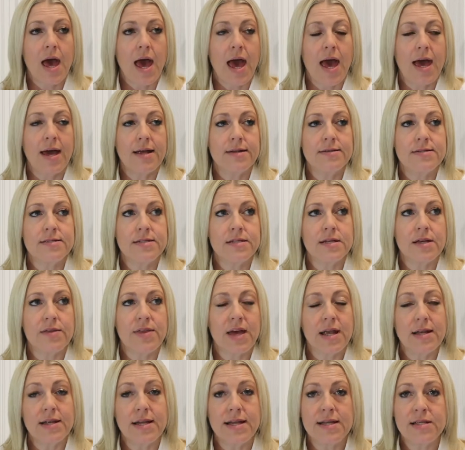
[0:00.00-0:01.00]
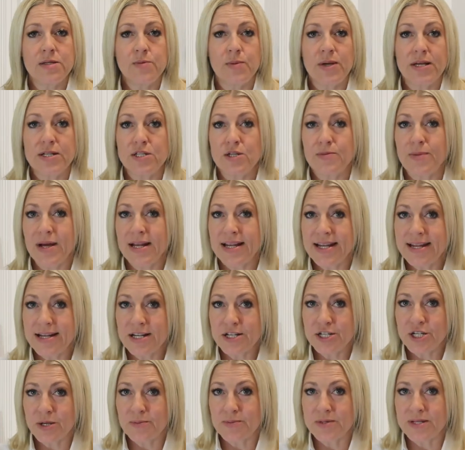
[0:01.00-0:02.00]
And that leads me into my
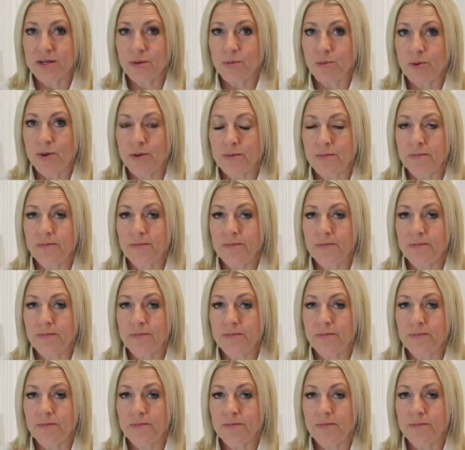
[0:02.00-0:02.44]
leadership tip.